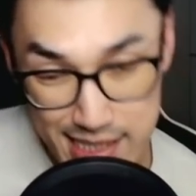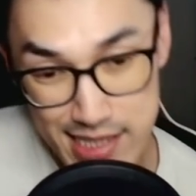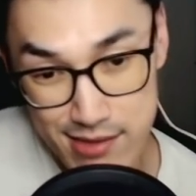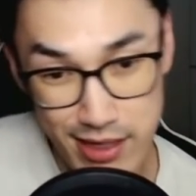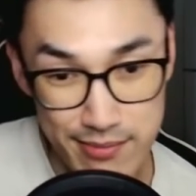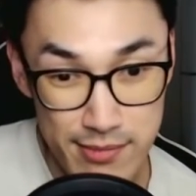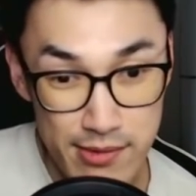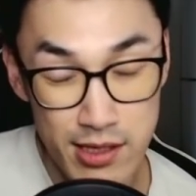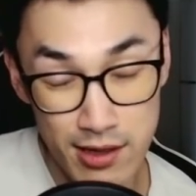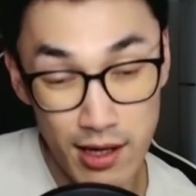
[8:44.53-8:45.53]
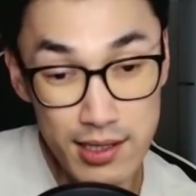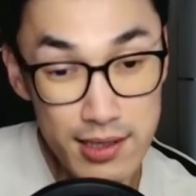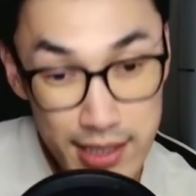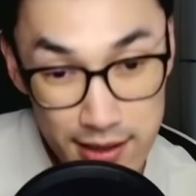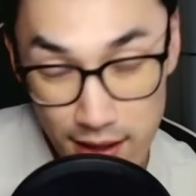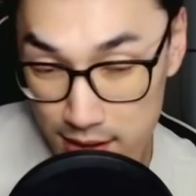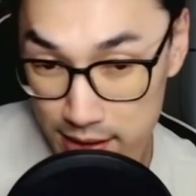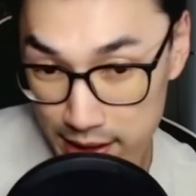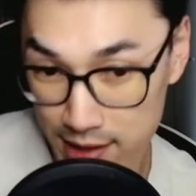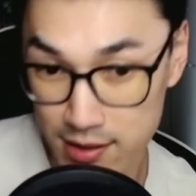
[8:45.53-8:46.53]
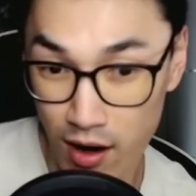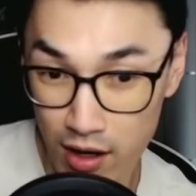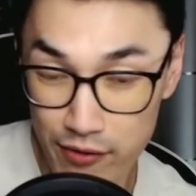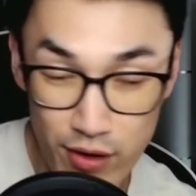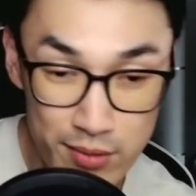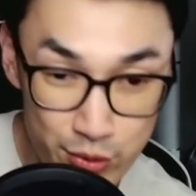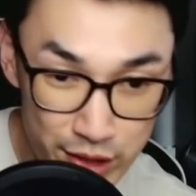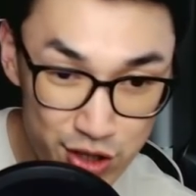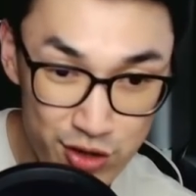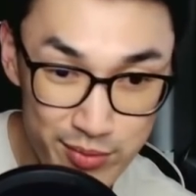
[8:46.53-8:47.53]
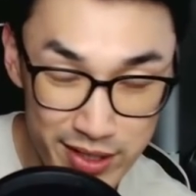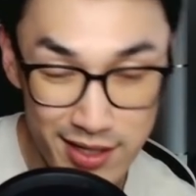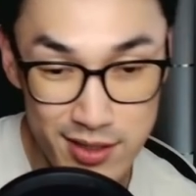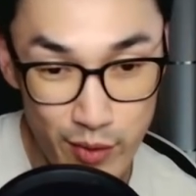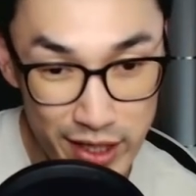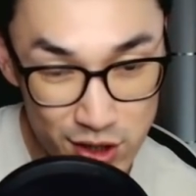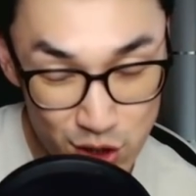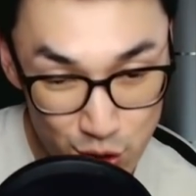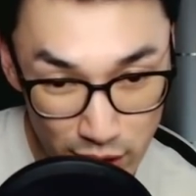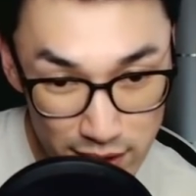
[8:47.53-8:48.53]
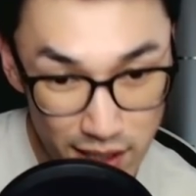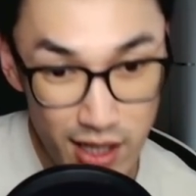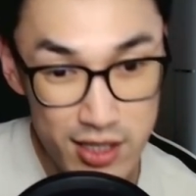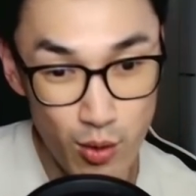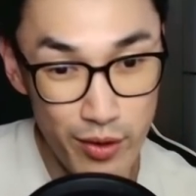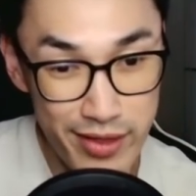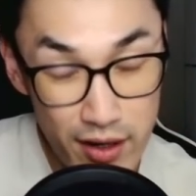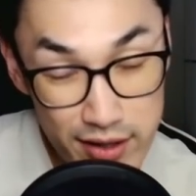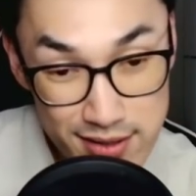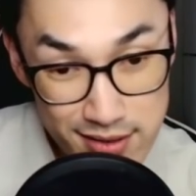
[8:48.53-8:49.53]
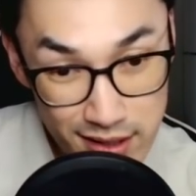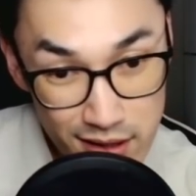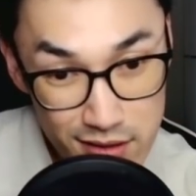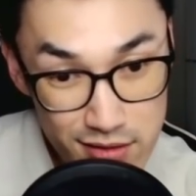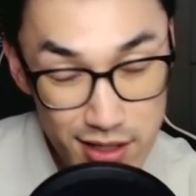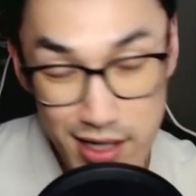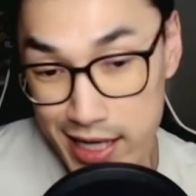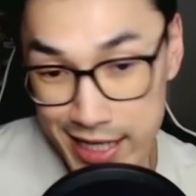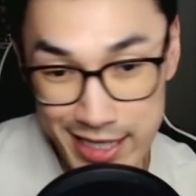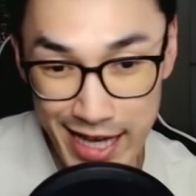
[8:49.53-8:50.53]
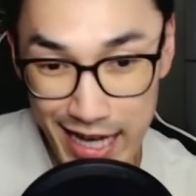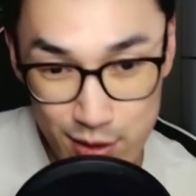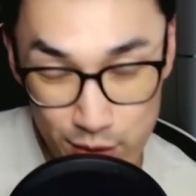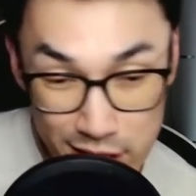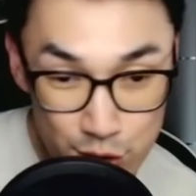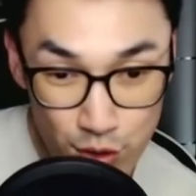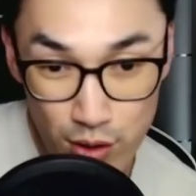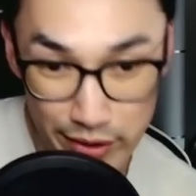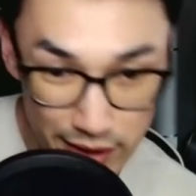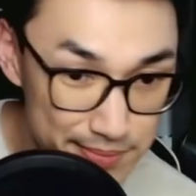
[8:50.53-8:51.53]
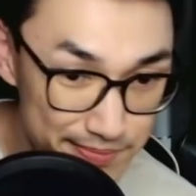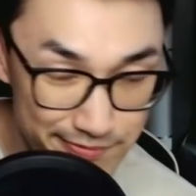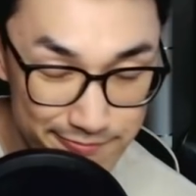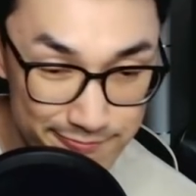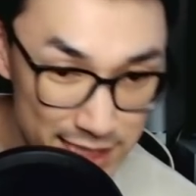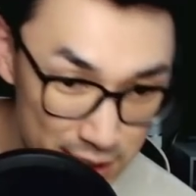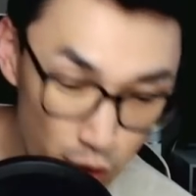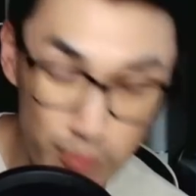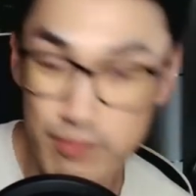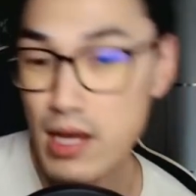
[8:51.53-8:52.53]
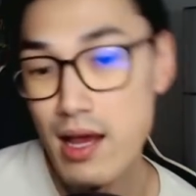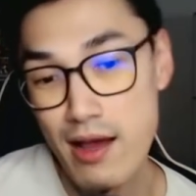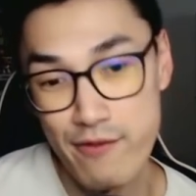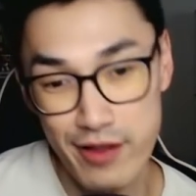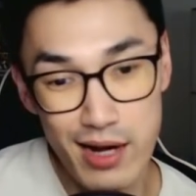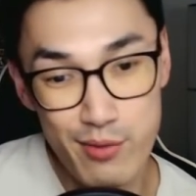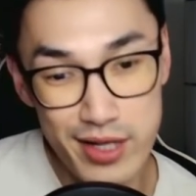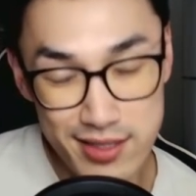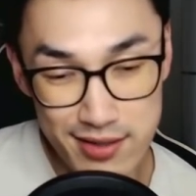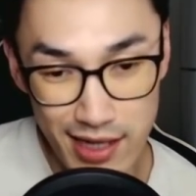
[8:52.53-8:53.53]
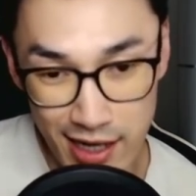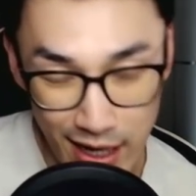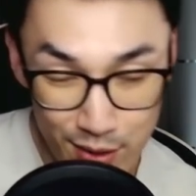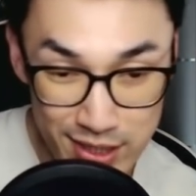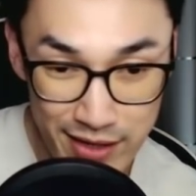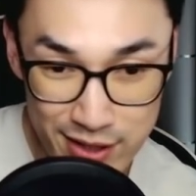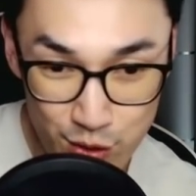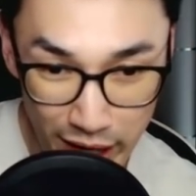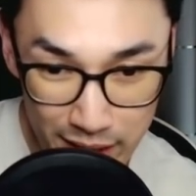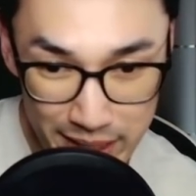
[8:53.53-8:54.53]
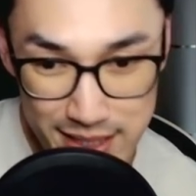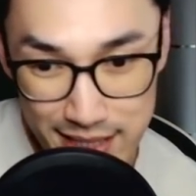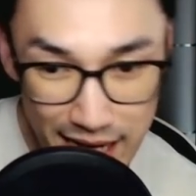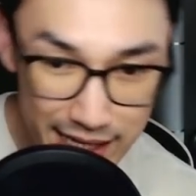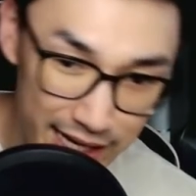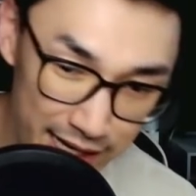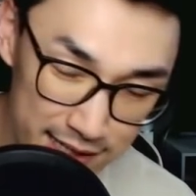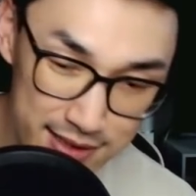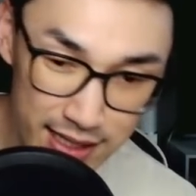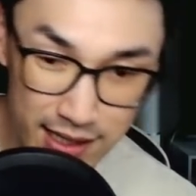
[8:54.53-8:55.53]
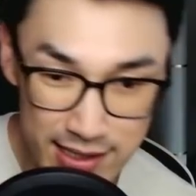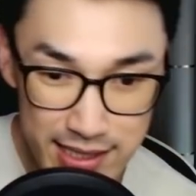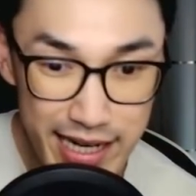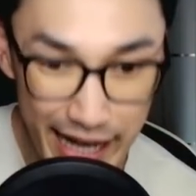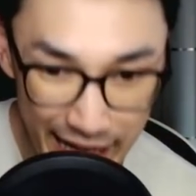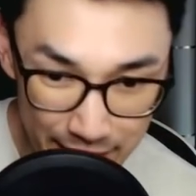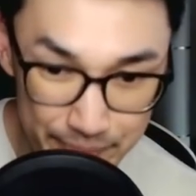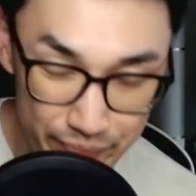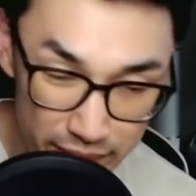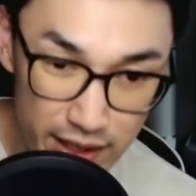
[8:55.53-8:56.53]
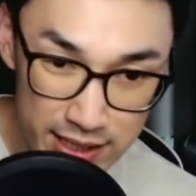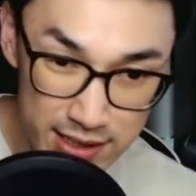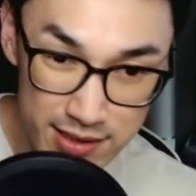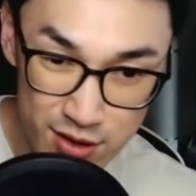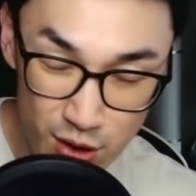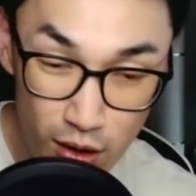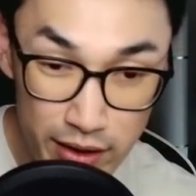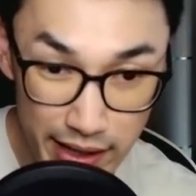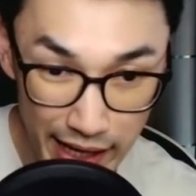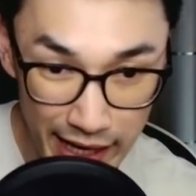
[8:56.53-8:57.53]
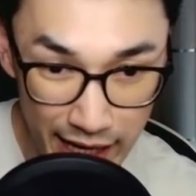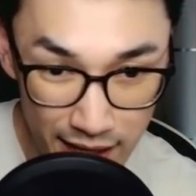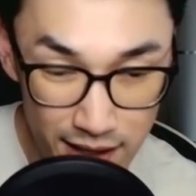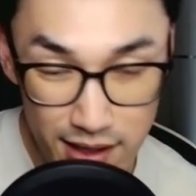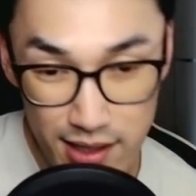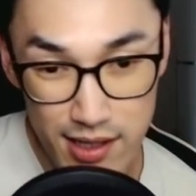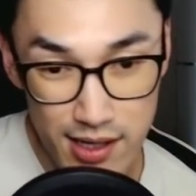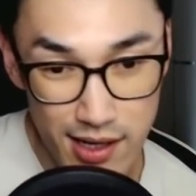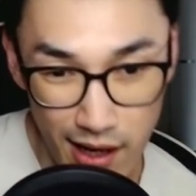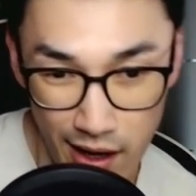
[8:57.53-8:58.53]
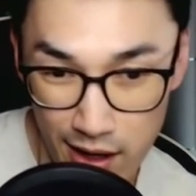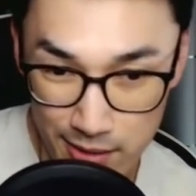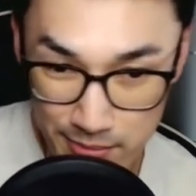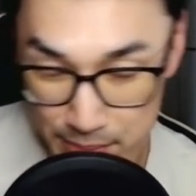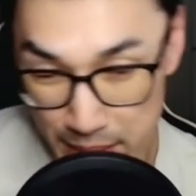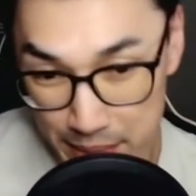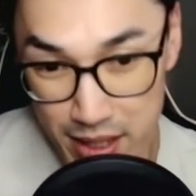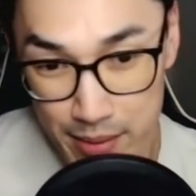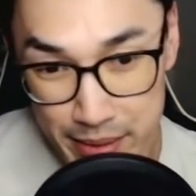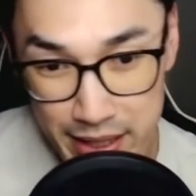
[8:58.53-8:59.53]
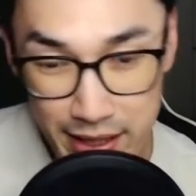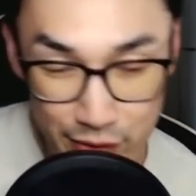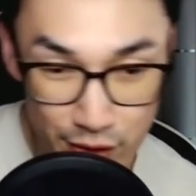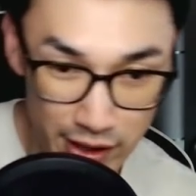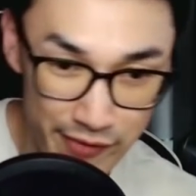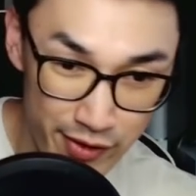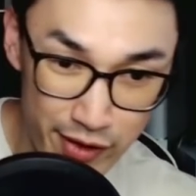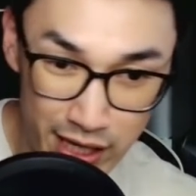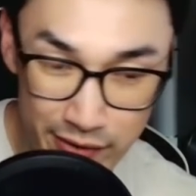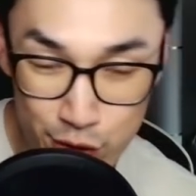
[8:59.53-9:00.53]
right? Luckily, it's hard for him to reach you because the range is short. So without his skill, he can't really duel with it. So for that reason, I would say his ground basic attack is like like an A. It's a solid A, maybe a B if you're kind of a